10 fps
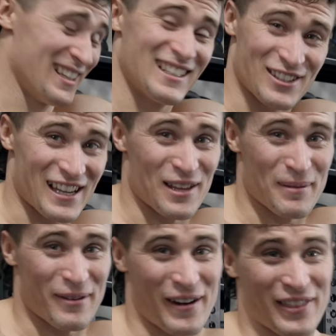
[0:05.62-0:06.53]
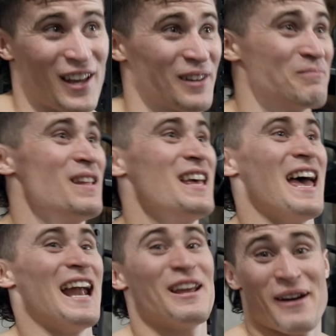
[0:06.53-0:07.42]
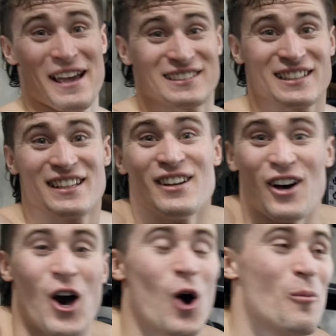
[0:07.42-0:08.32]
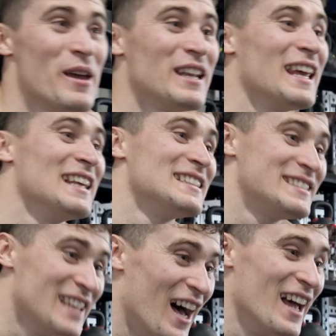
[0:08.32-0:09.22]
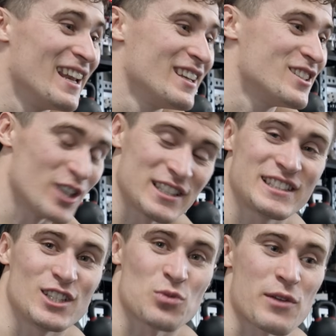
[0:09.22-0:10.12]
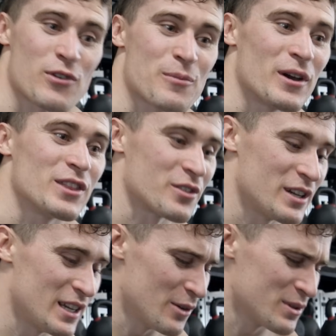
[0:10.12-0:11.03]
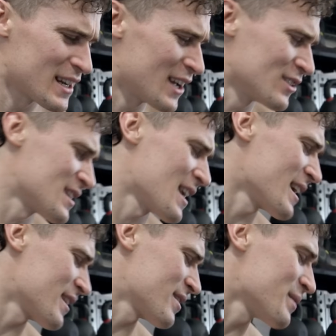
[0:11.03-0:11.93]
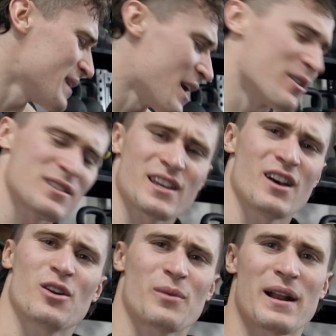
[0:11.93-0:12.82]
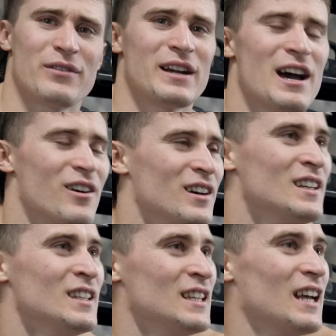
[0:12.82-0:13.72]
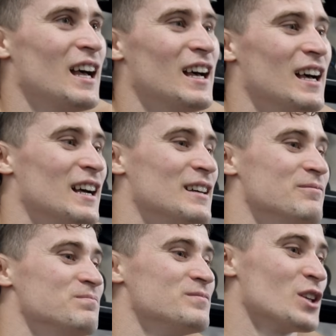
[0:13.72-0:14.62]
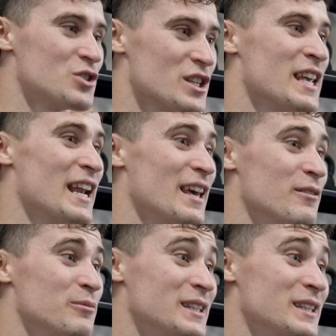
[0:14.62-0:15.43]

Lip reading: Still got a little bit of friend lung. Anyways, open is done. Just did 24.3. It was announced like 3 hours ago or whatever now. So just hit it.